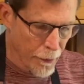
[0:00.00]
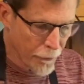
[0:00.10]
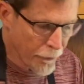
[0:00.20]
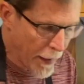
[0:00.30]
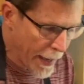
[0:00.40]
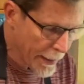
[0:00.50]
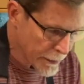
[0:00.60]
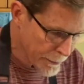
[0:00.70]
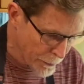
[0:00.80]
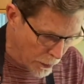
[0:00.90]
the
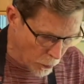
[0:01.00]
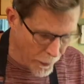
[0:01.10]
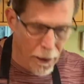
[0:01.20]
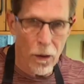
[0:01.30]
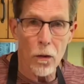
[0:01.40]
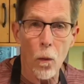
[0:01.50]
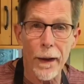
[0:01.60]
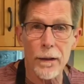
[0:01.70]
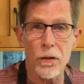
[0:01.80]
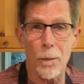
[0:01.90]
fat, we are
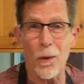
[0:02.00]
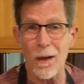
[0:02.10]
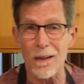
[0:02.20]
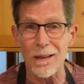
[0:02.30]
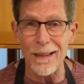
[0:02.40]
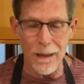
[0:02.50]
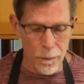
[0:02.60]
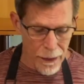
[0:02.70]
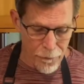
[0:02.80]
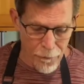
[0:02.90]
going to put a little
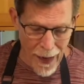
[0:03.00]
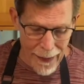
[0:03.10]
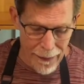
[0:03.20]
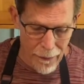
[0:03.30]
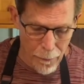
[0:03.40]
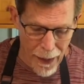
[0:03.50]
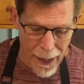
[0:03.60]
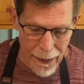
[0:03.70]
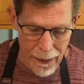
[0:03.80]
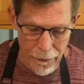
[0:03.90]
bit of fat in the
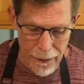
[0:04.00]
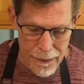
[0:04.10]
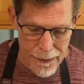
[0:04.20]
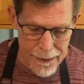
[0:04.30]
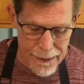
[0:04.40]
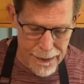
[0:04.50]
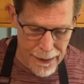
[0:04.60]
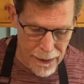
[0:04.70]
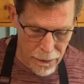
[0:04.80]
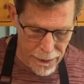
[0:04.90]
bag and then
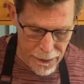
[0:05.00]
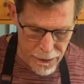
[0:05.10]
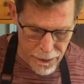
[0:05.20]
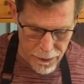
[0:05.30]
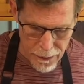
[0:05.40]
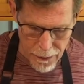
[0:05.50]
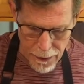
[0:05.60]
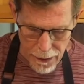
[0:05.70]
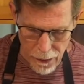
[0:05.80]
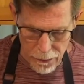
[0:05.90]
seal it.
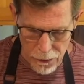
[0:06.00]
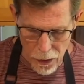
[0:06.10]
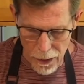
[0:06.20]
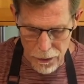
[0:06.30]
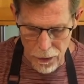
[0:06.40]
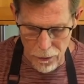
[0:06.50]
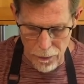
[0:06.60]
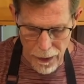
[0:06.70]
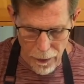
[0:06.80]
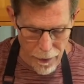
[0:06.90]
And I'll talk to you
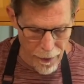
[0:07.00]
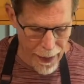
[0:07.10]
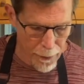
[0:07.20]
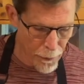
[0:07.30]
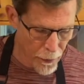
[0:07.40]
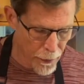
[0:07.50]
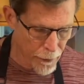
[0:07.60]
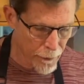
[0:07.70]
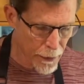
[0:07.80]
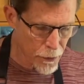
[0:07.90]
about that part
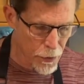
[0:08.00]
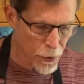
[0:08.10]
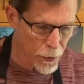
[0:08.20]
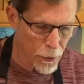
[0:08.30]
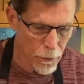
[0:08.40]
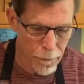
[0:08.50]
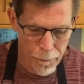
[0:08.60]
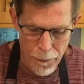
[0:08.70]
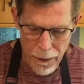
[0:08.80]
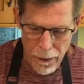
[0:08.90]
of it too.
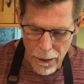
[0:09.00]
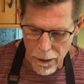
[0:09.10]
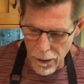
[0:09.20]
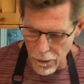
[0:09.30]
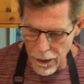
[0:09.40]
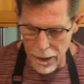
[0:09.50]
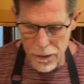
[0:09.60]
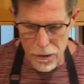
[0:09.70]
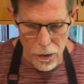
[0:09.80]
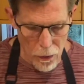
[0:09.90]
Okay,
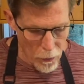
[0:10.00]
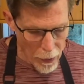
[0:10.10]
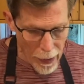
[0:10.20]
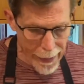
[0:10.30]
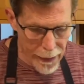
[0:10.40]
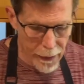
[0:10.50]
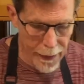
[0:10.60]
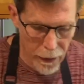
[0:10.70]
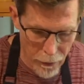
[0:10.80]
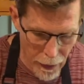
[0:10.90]
so
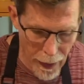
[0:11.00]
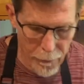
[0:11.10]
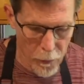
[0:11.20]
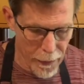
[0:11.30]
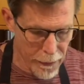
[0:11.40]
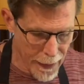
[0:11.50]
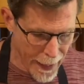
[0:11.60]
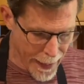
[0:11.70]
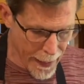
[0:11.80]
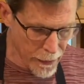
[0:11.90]
here I'm going
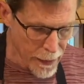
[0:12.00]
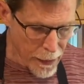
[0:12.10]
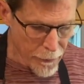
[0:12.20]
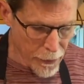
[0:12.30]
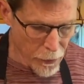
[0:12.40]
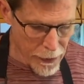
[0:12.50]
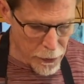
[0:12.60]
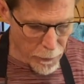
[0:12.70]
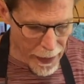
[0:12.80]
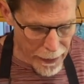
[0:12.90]
to add the
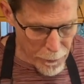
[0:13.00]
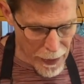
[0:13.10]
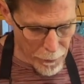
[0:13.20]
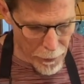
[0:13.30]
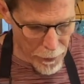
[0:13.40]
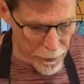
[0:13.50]
crushed black pepper